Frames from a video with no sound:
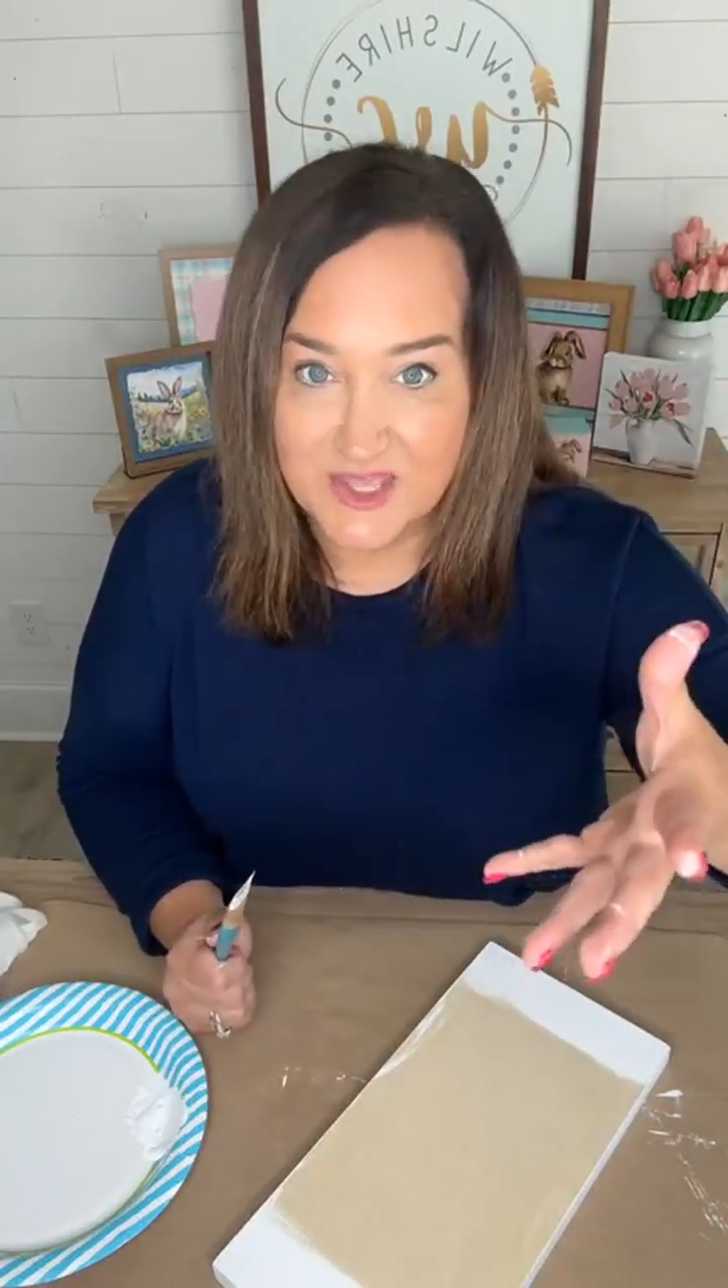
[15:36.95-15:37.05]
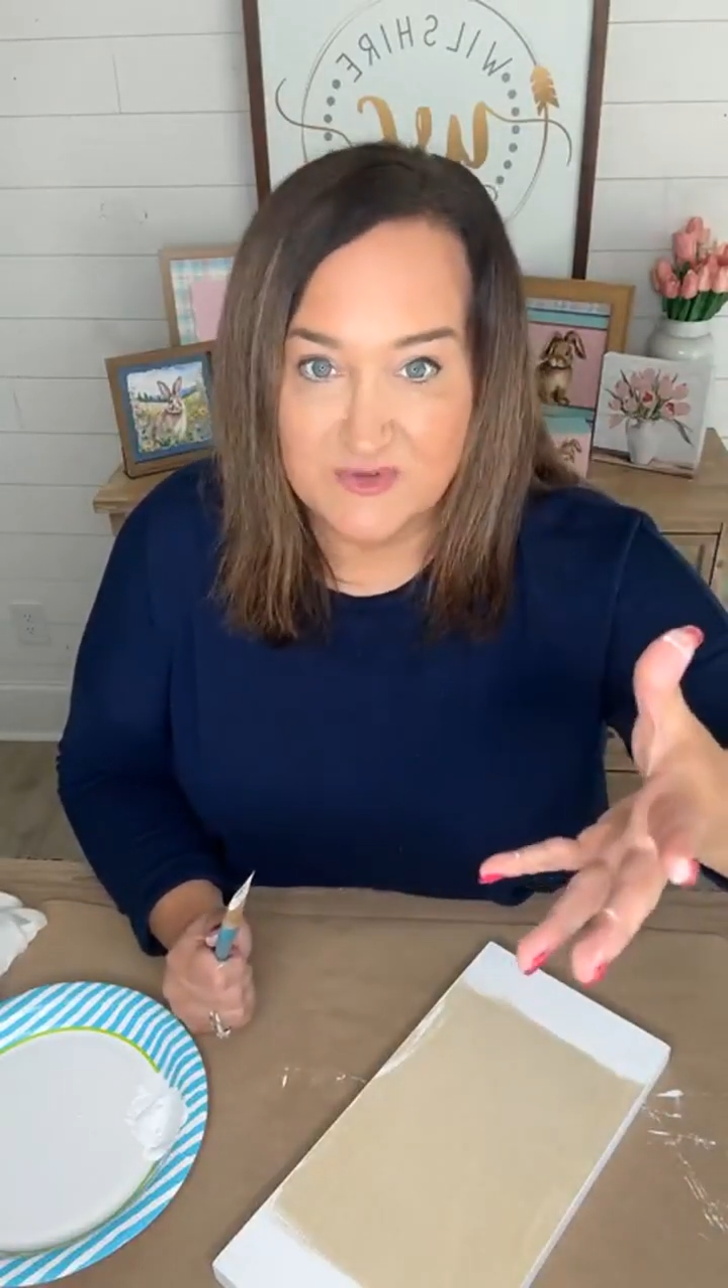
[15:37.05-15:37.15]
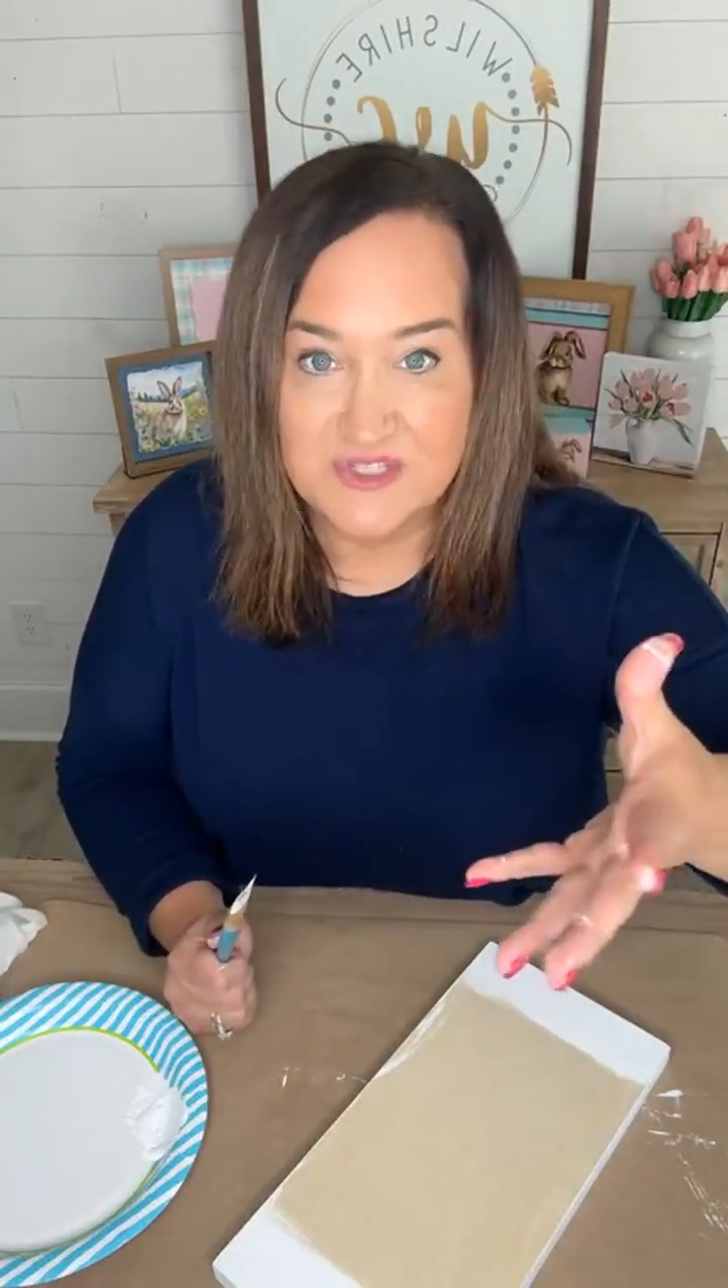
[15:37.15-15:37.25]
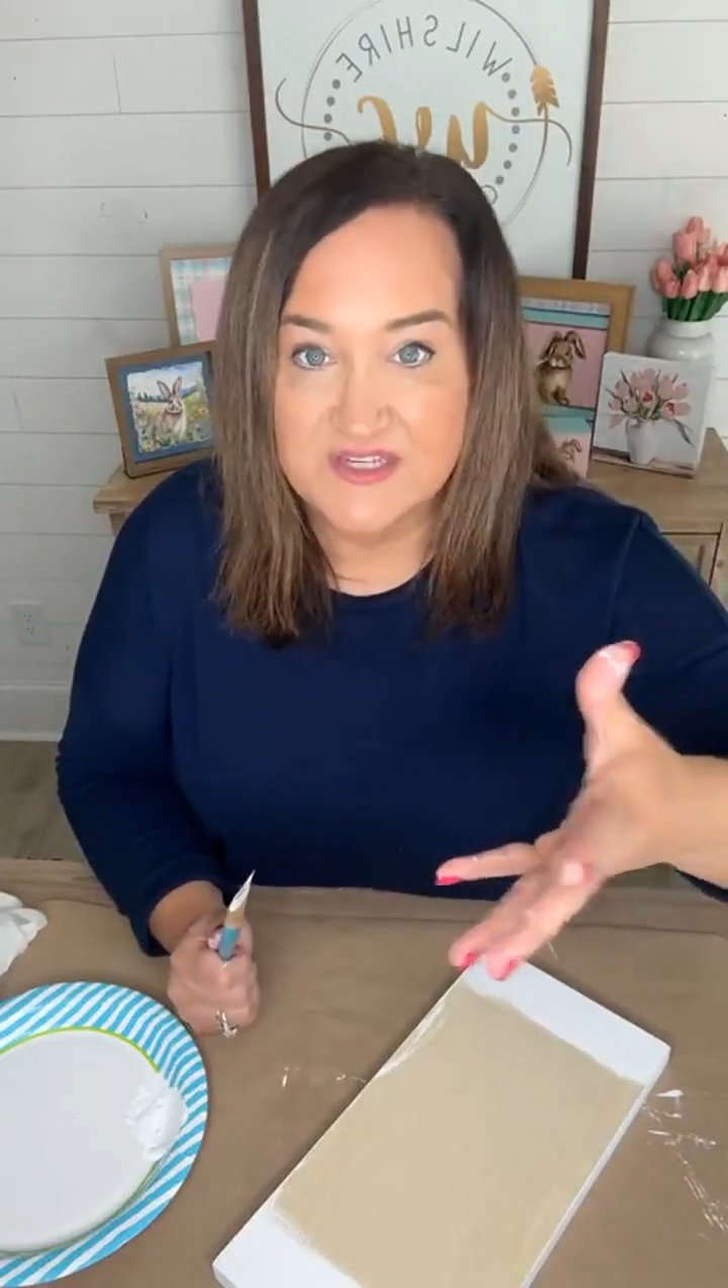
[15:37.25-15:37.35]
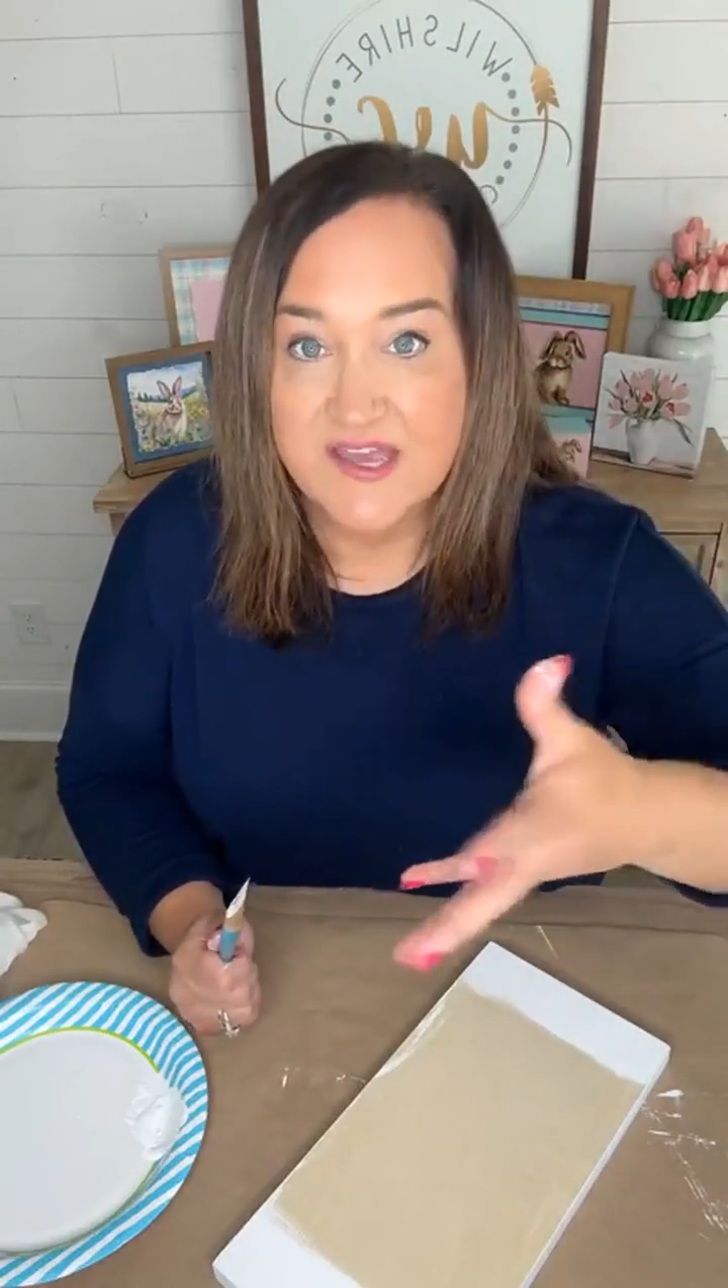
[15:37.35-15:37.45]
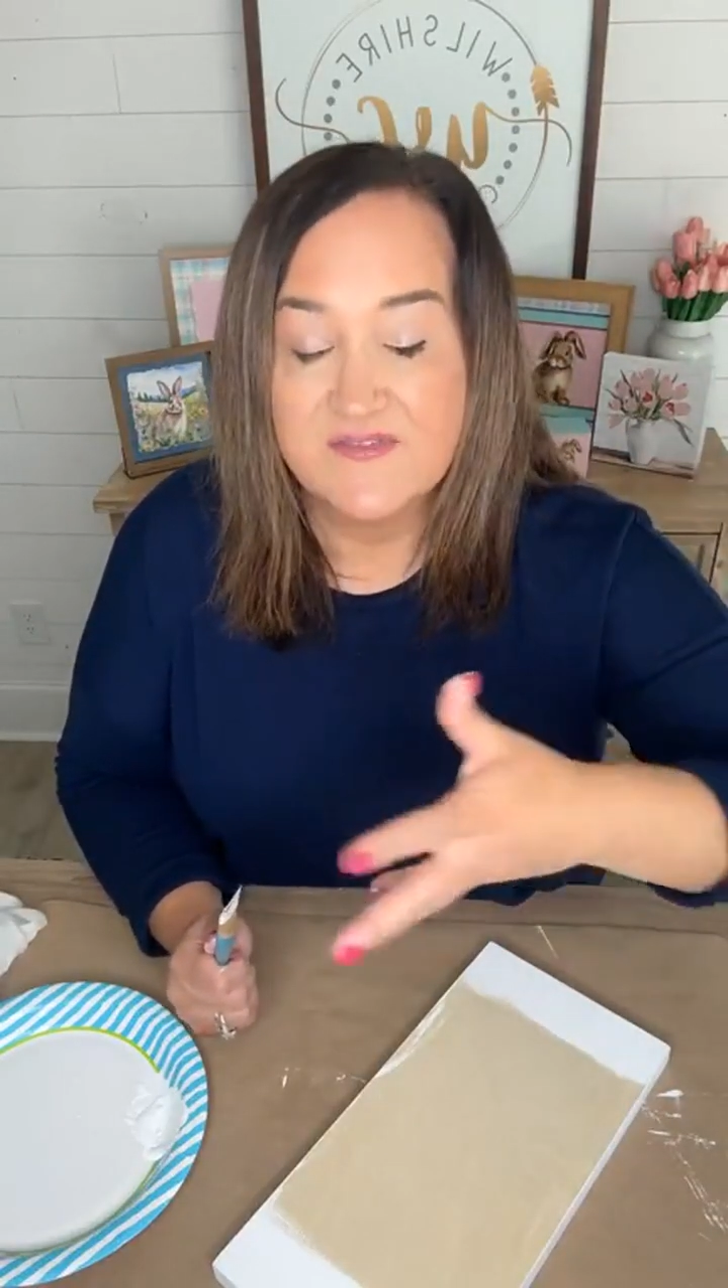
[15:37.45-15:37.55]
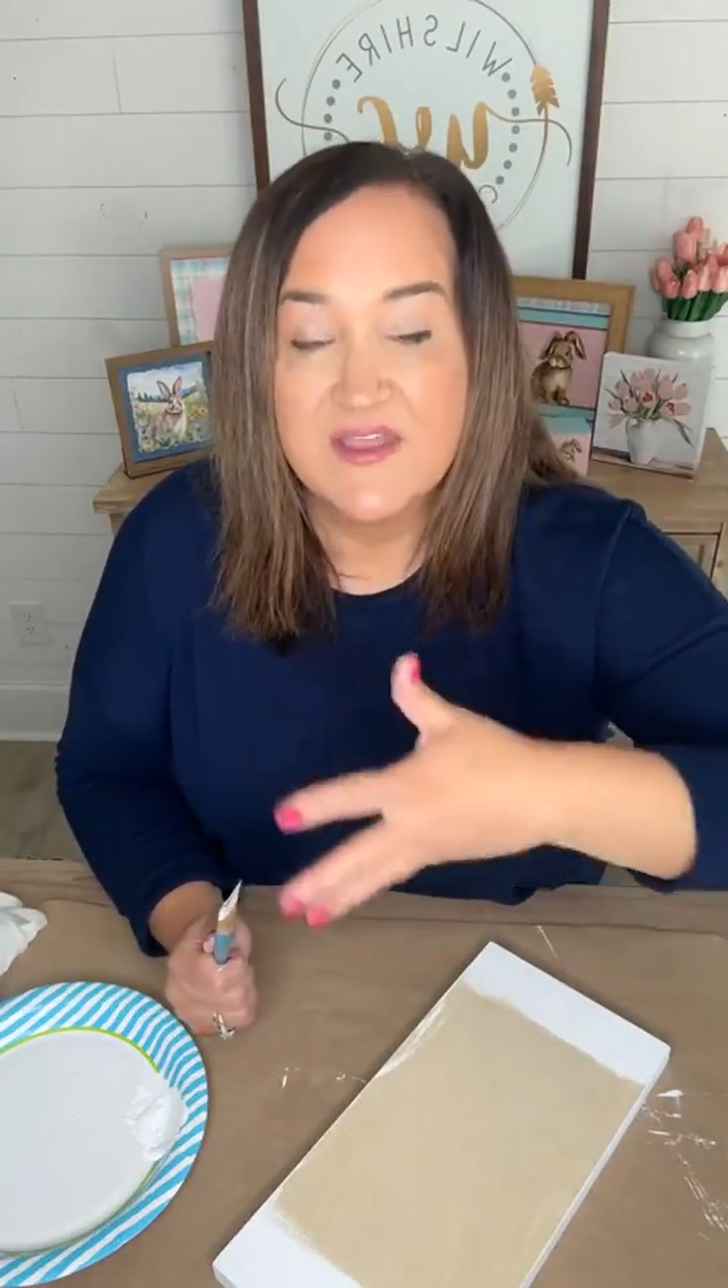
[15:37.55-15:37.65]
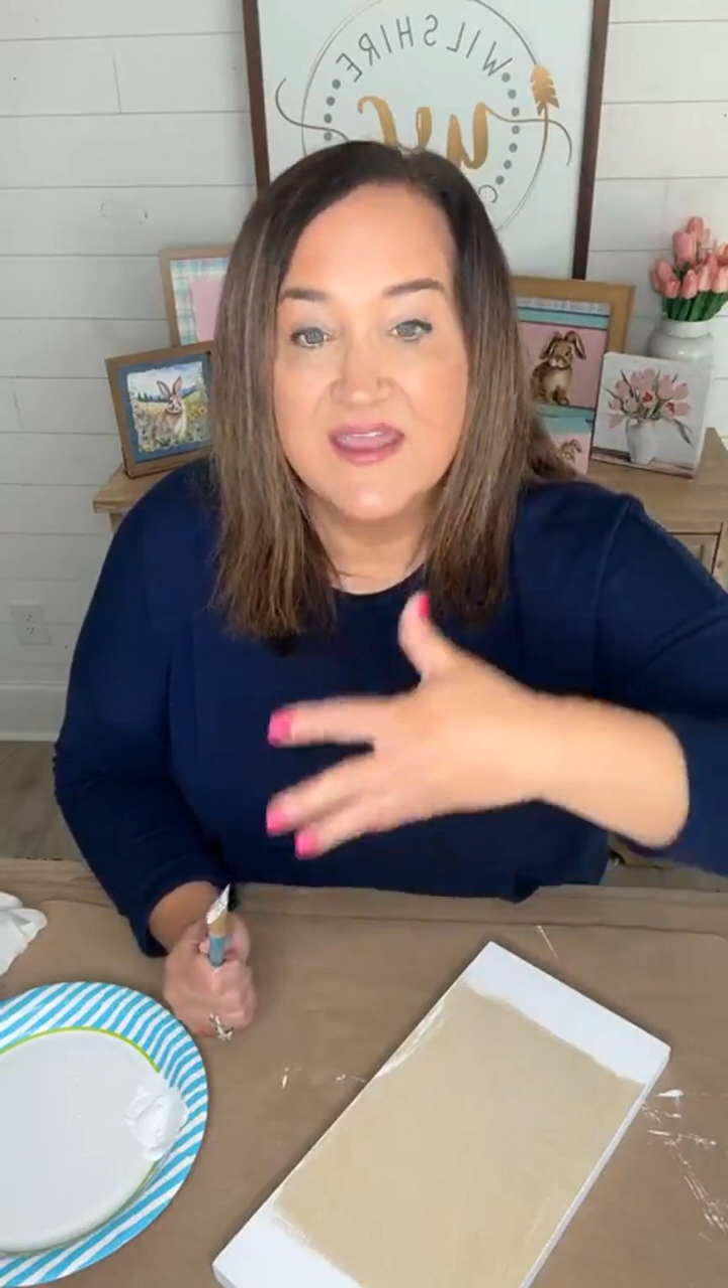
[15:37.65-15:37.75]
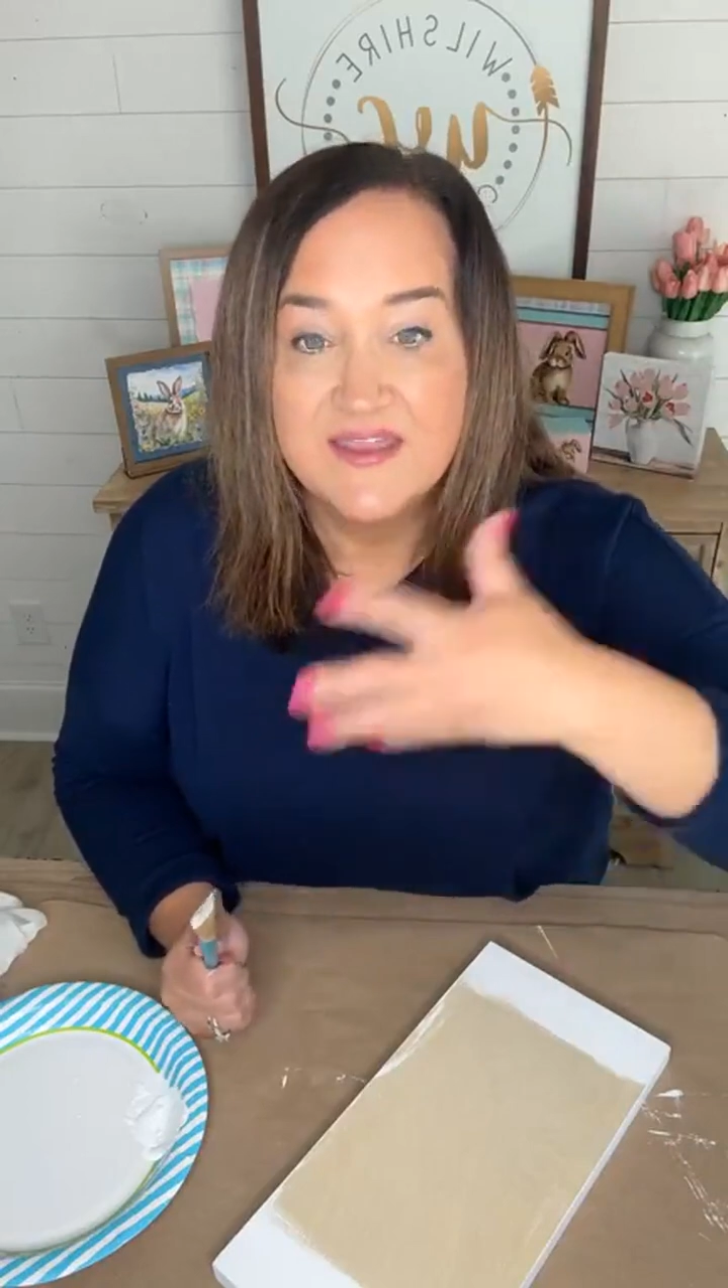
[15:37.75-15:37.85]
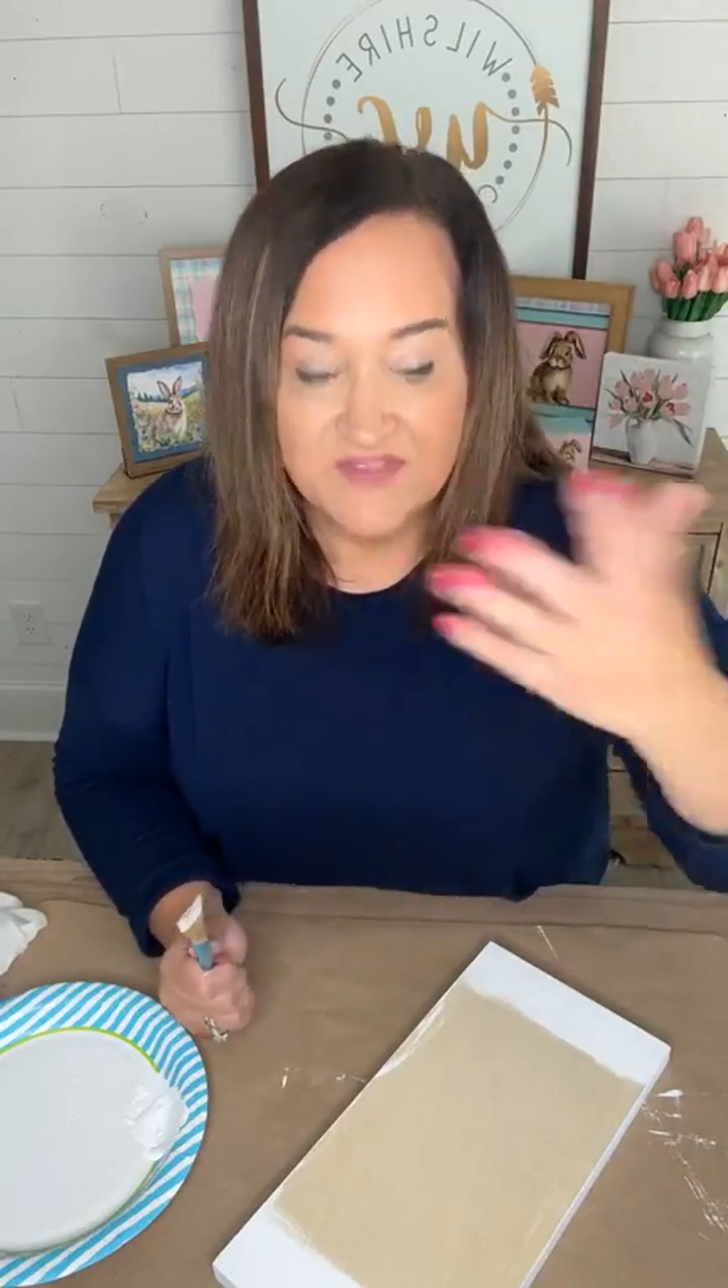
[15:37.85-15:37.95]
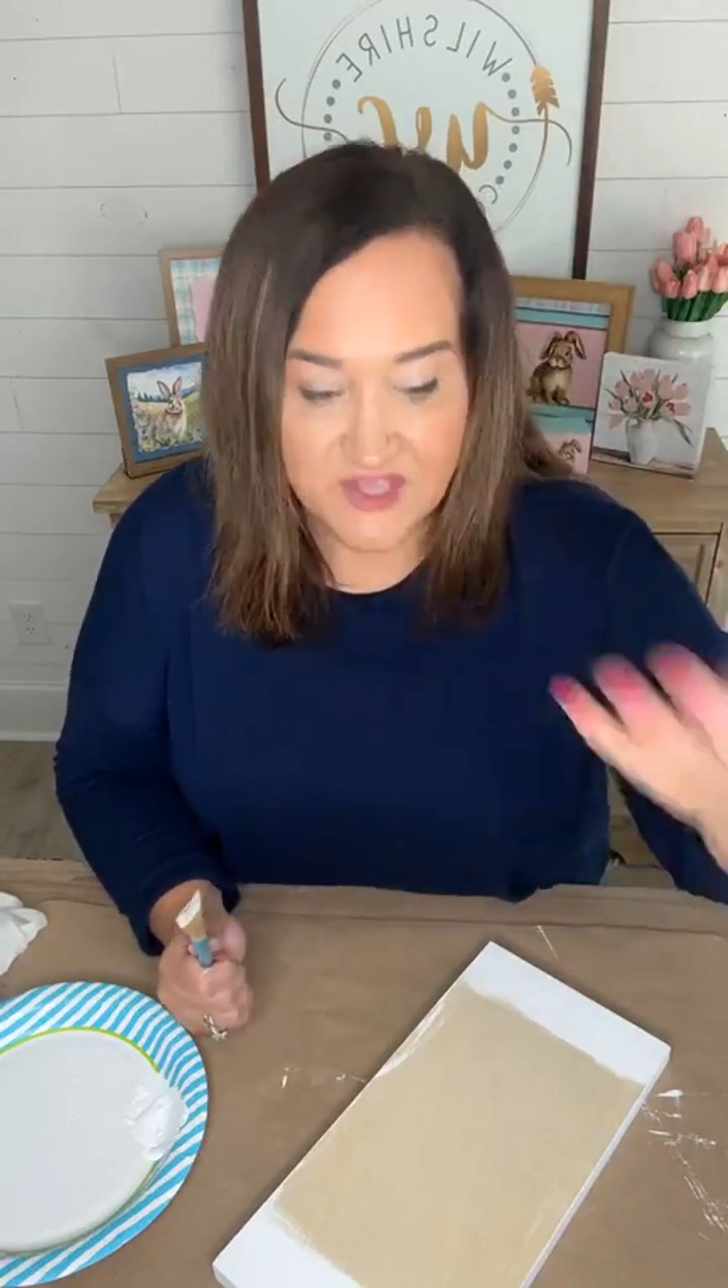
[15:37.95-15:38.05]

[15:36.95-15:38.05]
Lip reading: cute stuff